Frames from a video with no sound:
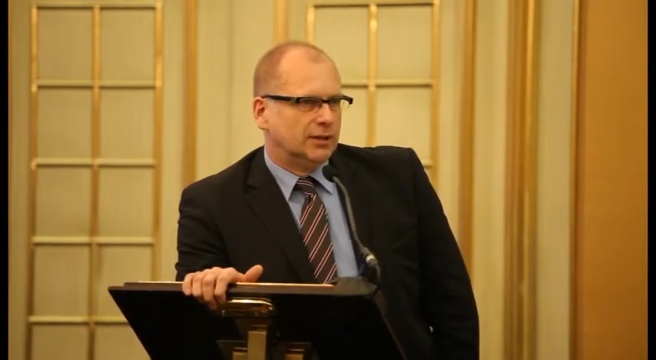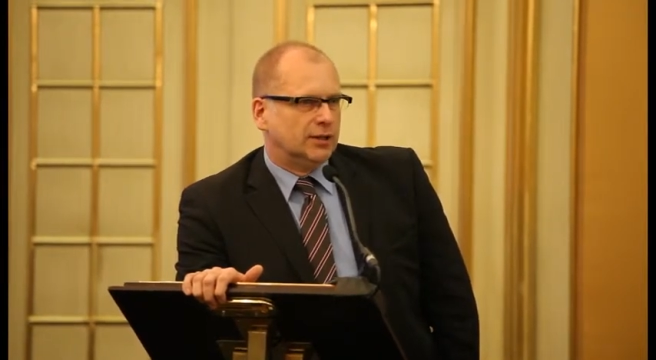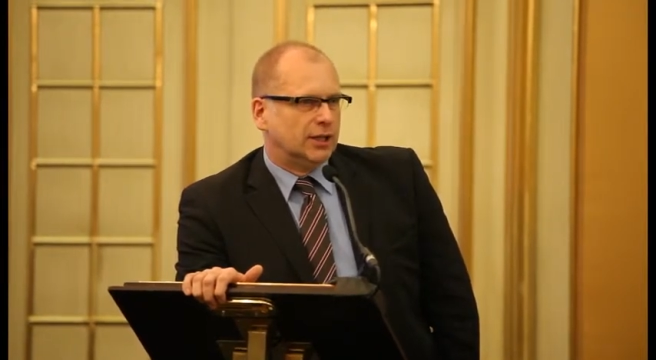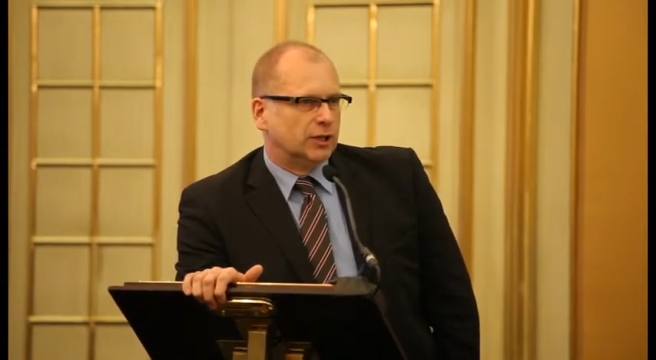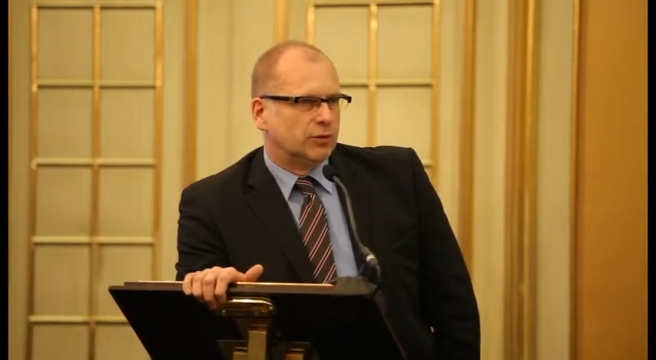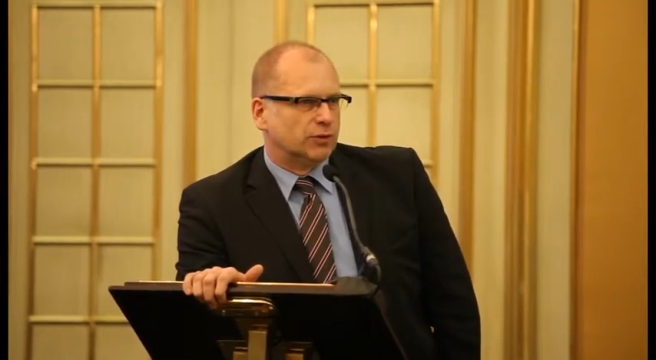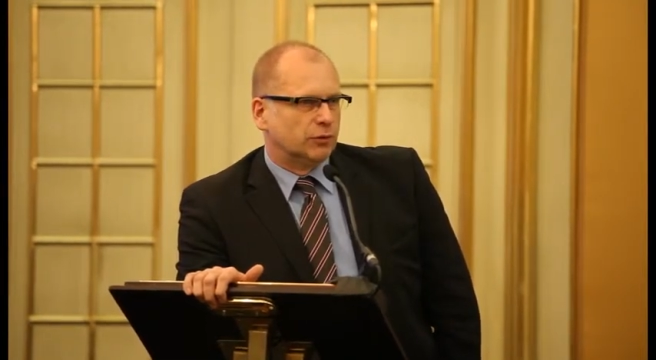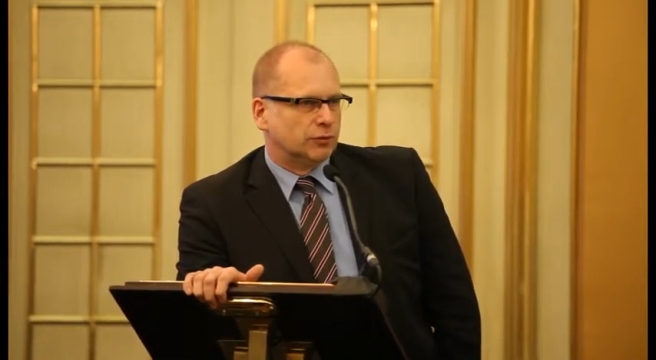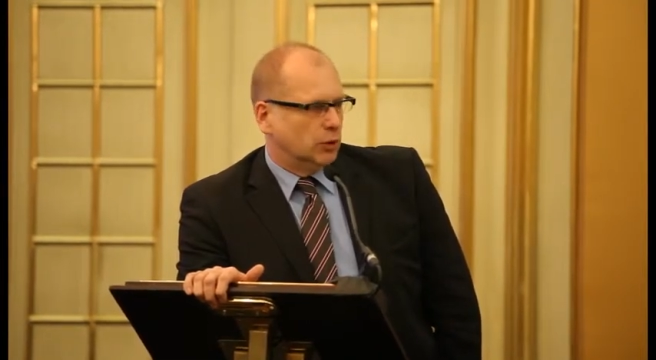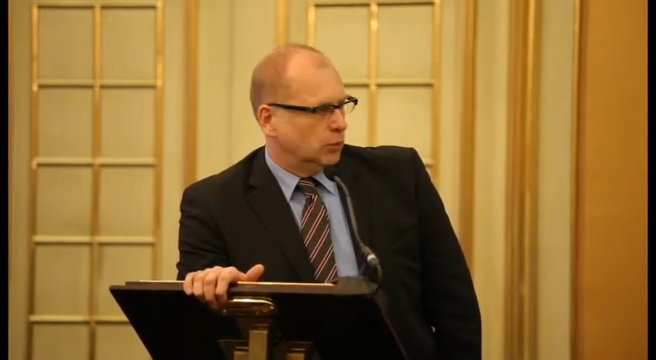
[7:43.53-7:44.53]
in the interest
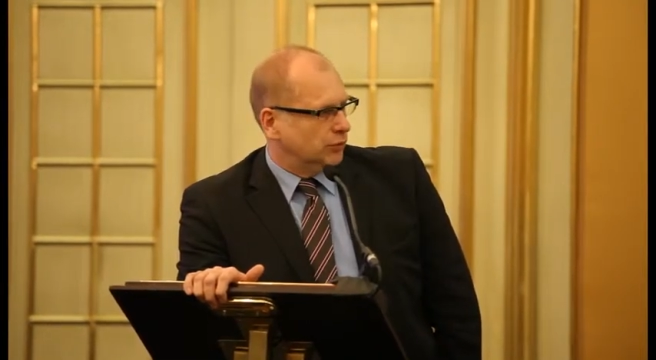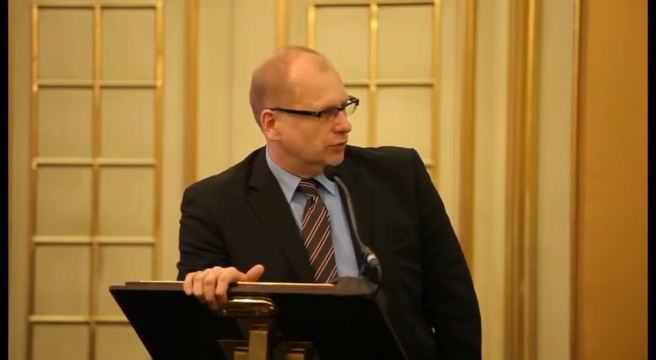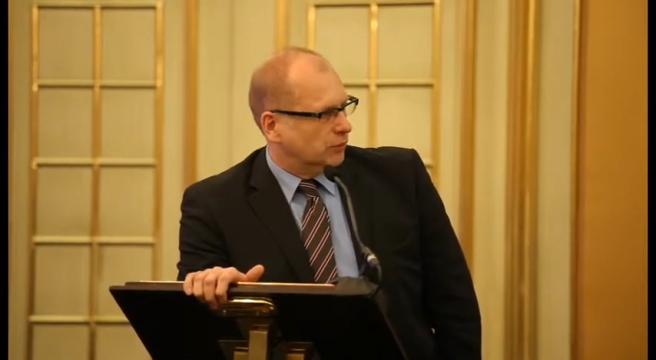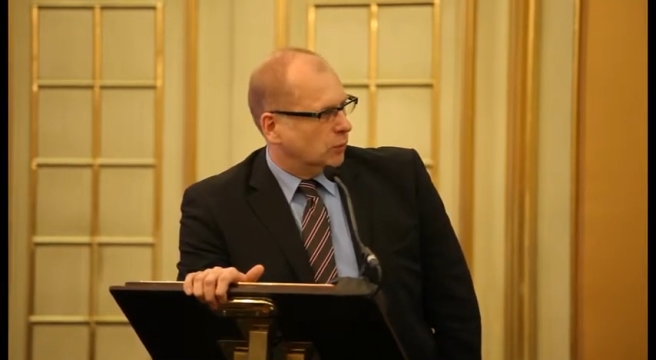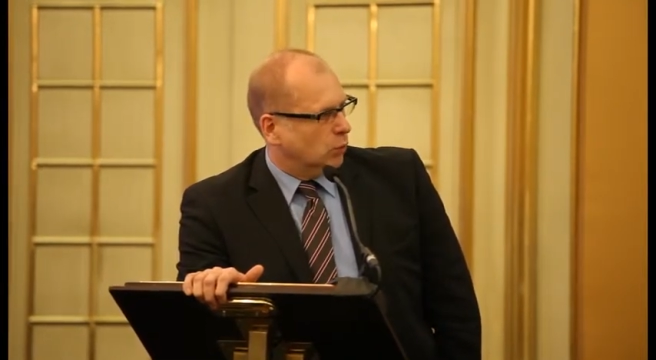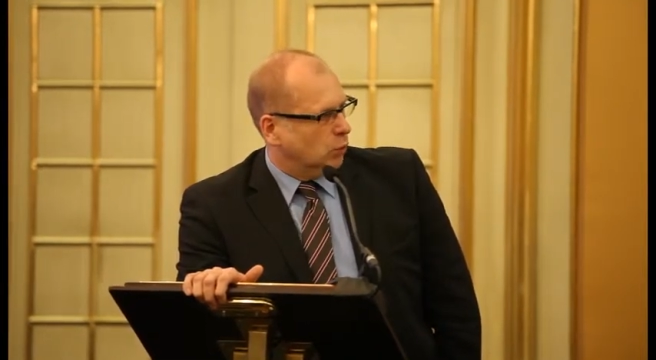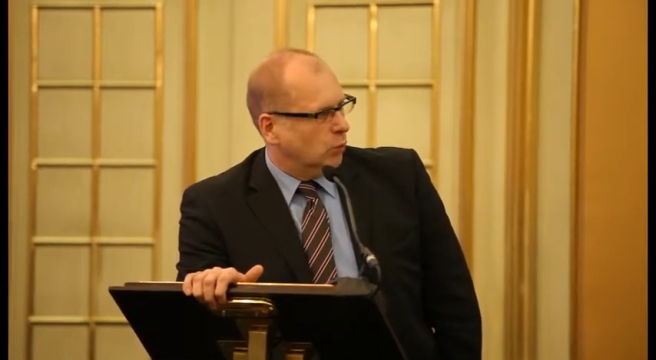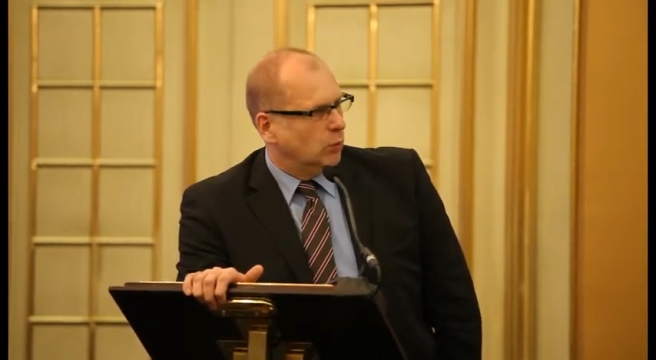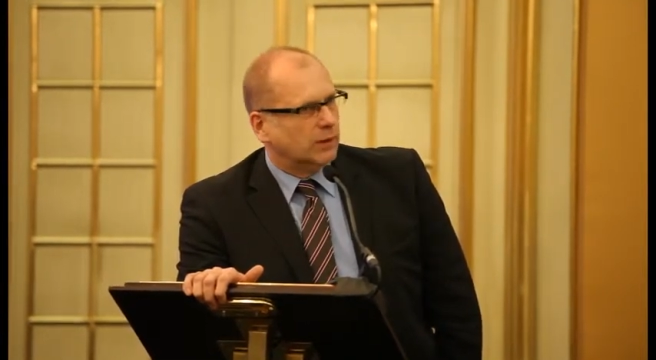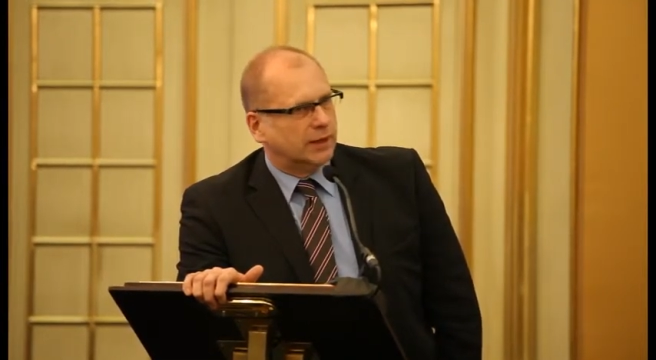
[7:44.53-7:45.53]
of those
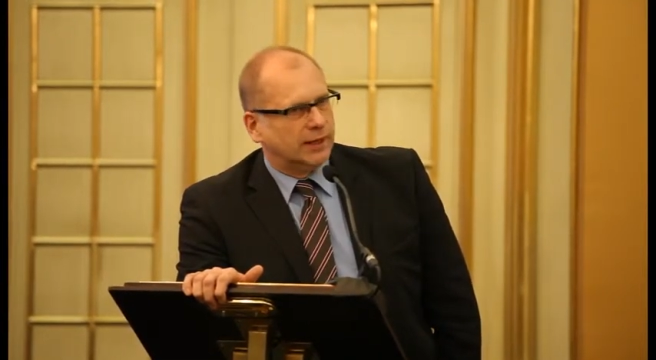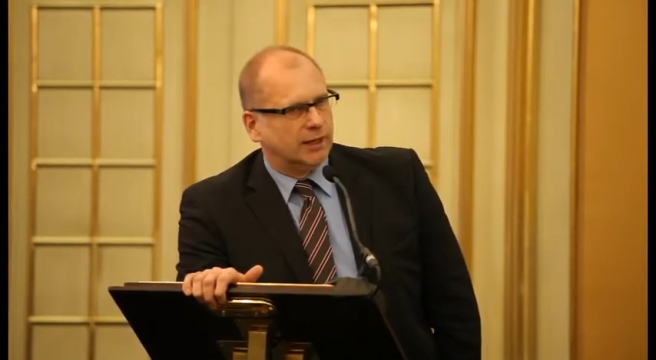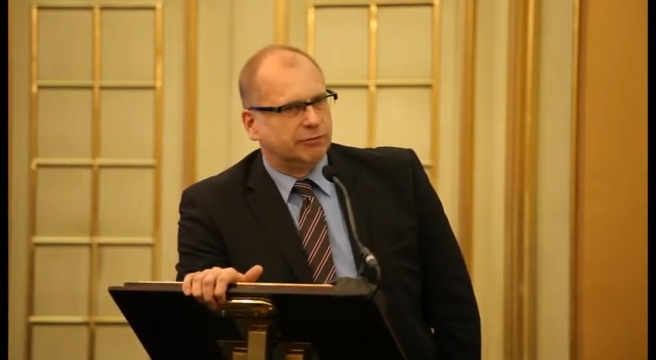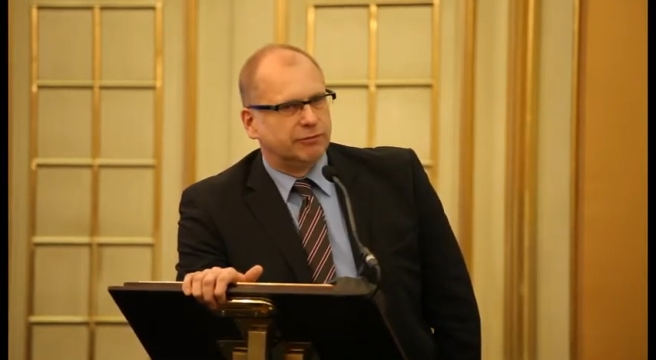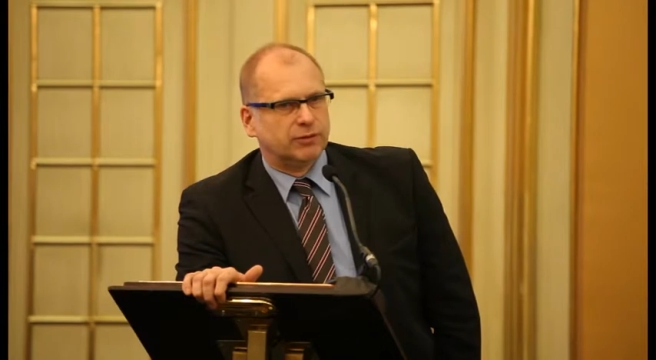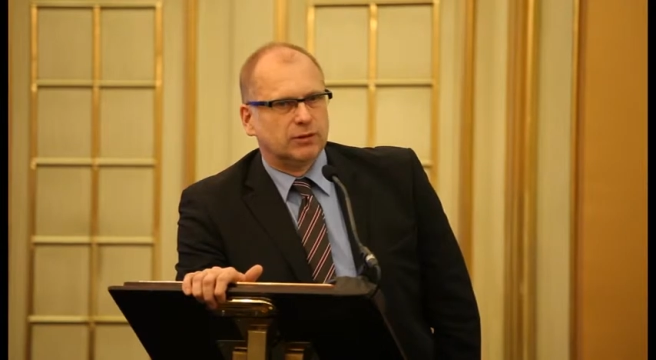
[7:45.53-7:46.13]
who have